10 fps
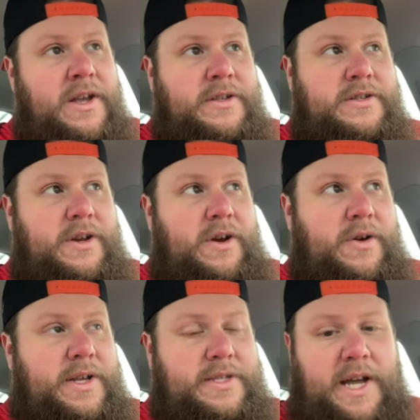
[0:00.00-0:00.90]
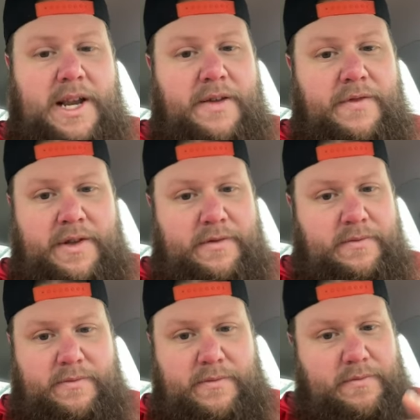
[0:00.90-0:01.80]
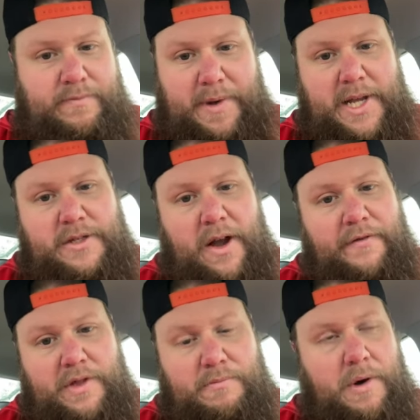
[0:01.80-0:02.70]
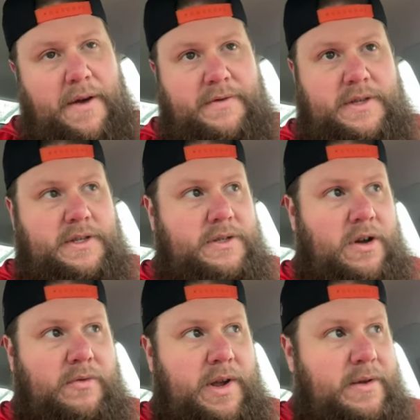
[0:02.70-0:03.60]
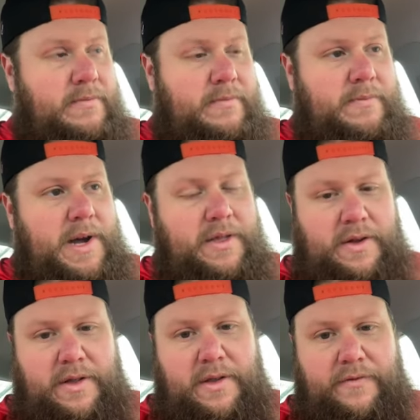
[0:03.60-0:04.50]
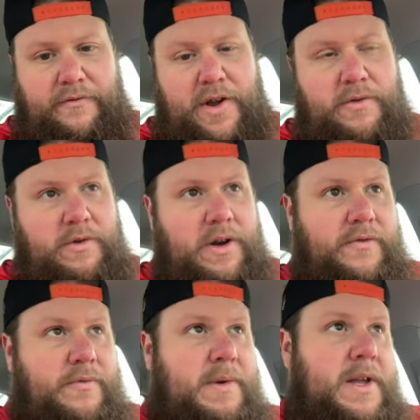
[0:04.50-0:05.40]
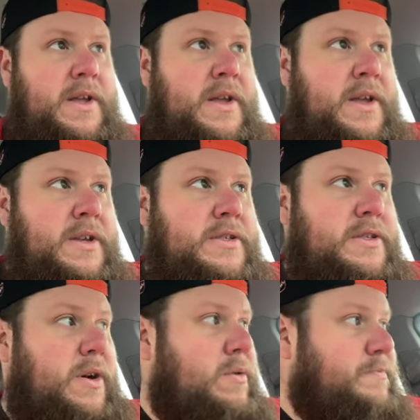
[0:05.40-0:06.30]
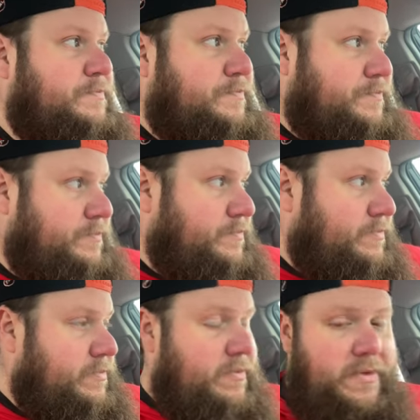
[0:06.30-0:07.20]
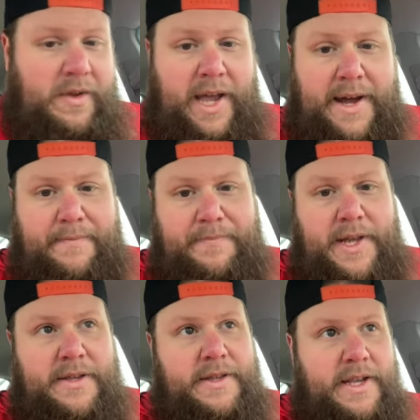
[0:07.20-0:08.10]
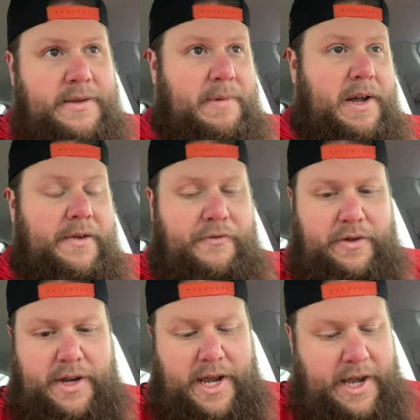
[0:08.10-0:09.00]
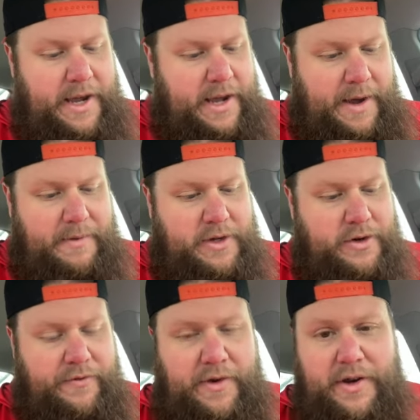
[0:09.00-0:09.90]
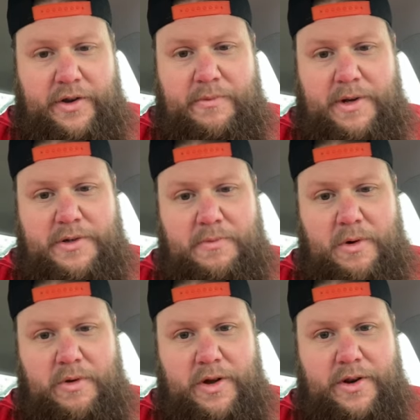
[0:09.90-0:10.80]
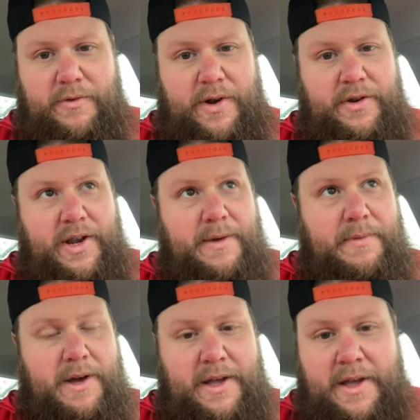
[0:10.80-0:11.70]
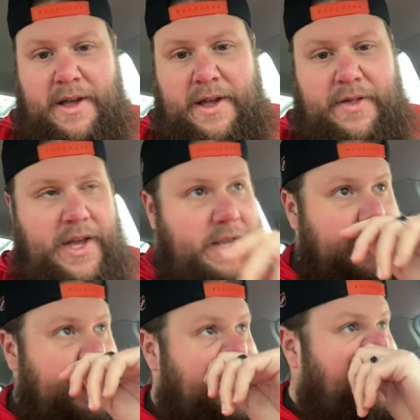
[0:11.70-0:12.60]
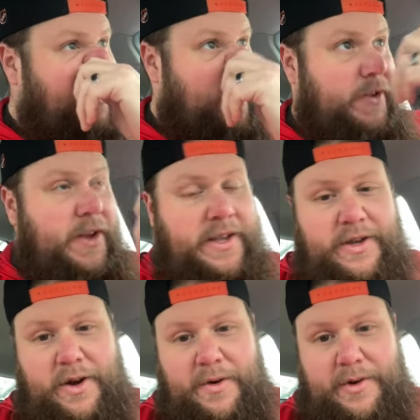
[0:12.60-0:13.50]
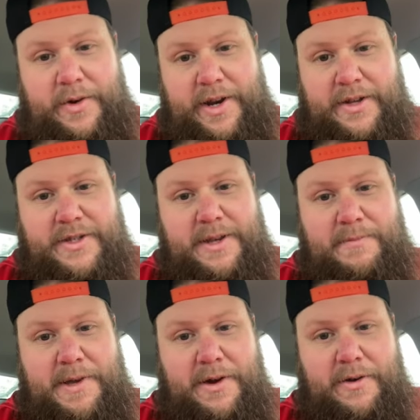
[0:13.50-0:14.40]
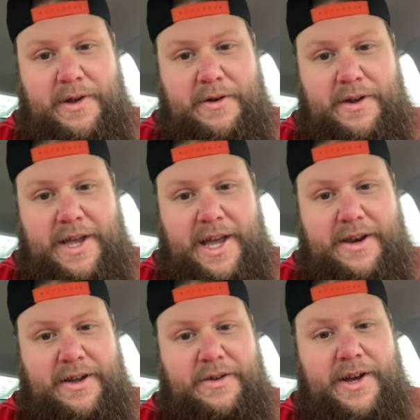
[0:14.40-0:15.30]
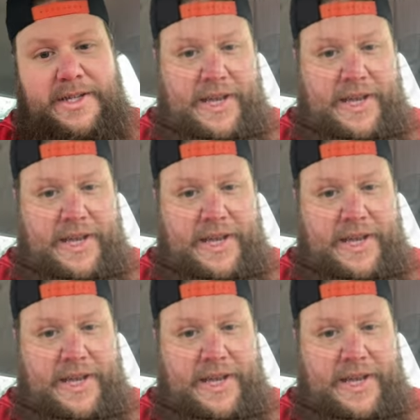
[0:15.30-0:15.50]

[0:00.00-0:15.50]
So it's not even based off of the provinces. It's all ran by the, the federal government. So yeah, that's, that's about it for today. I'm not sure if I'm going to do much more looking around today, but that's uh, what it's like to go into an LCBO here in Canada. You guys